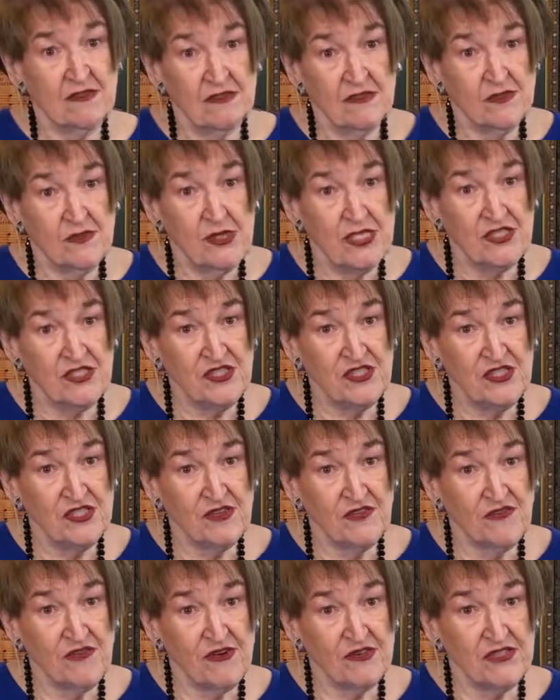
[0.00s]
question
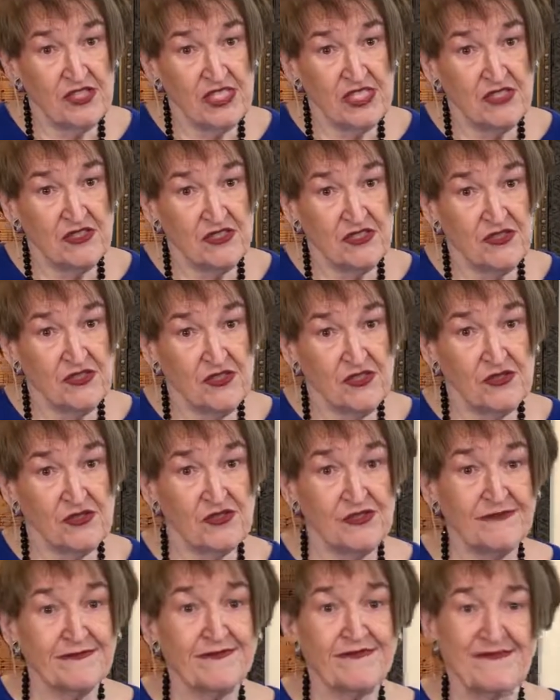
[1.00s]
as far as he's
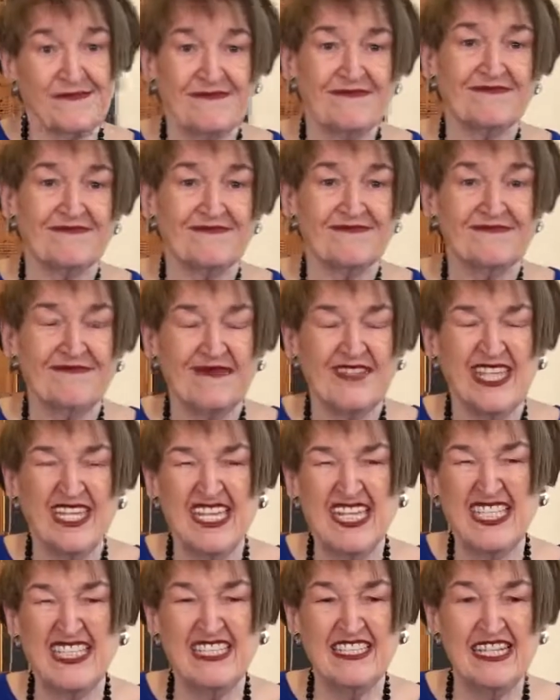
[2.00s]
concerned.
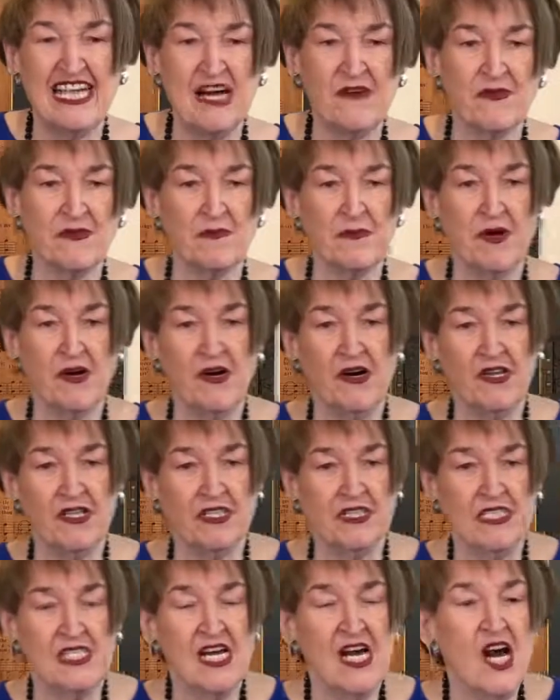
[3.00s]
He did that with Paul.
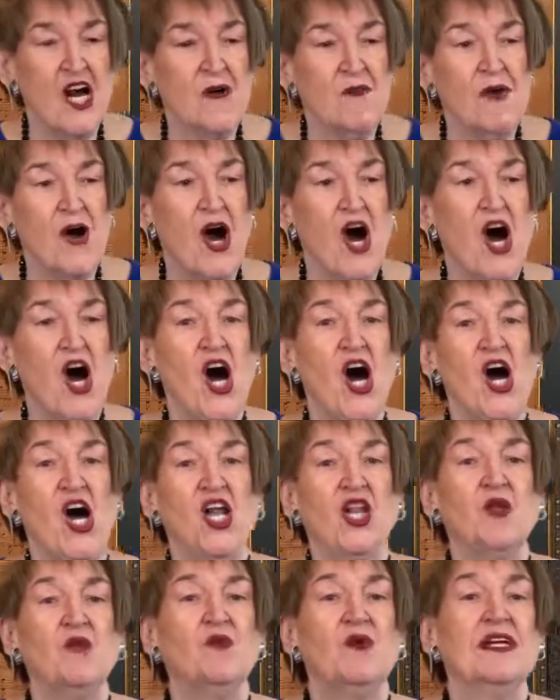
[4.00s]

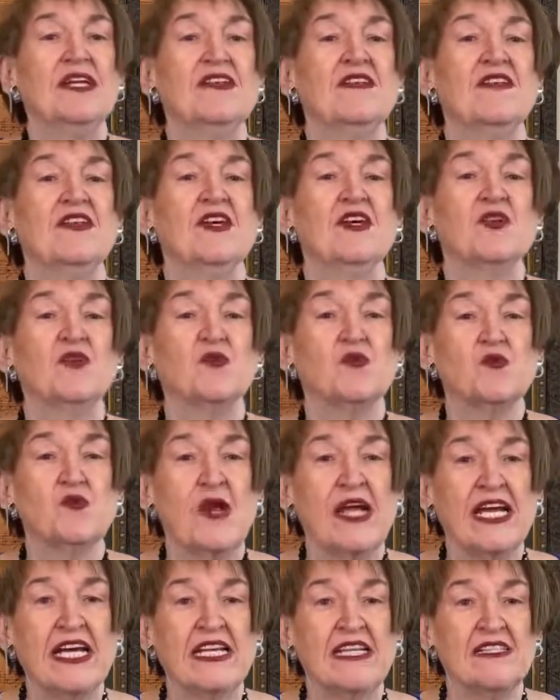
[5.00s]
Paul, one of the
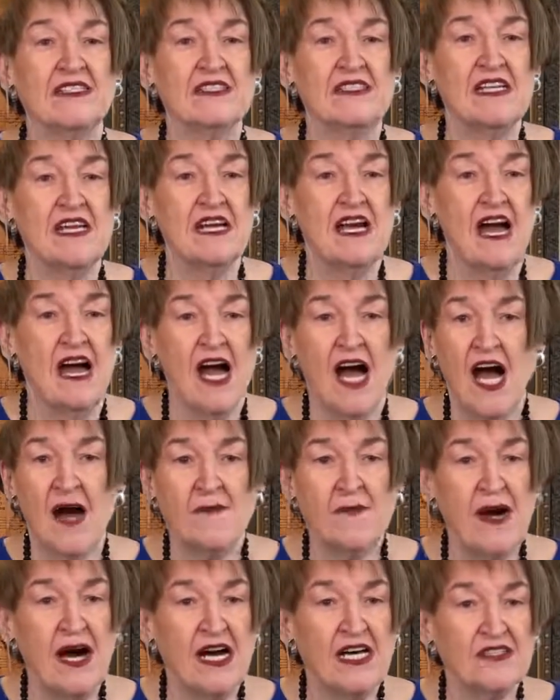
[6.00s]
greatest
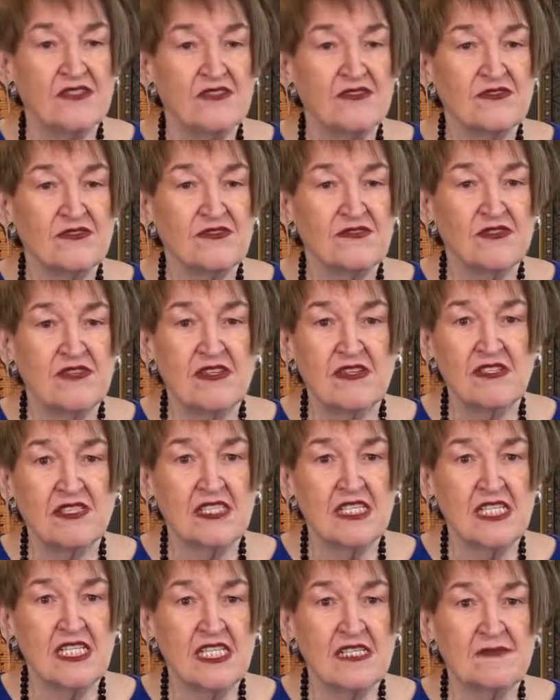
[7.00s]
apostles of all
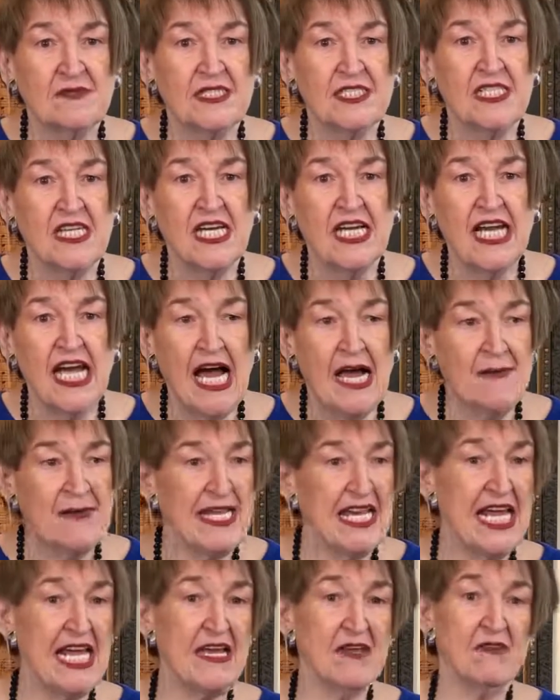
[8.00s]
times.
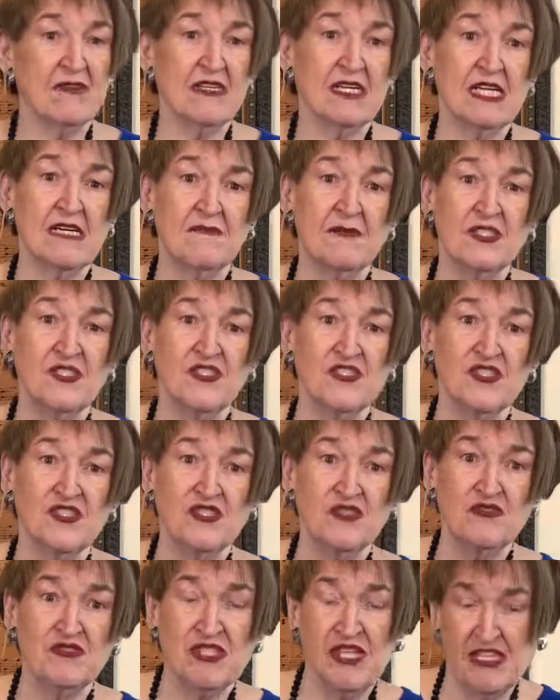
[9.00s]
Look how much of the
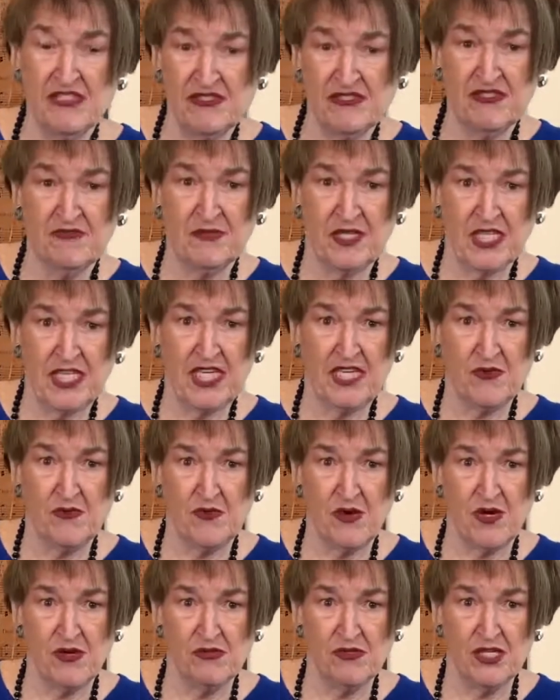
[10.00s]
New Testament he
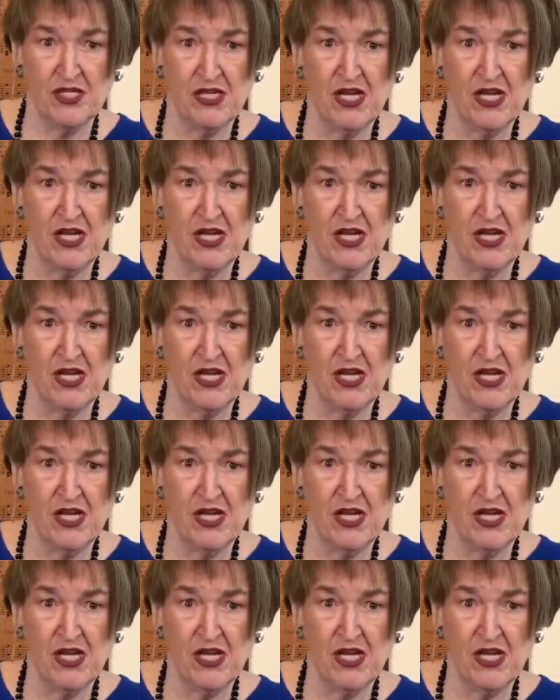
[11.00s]
wrote.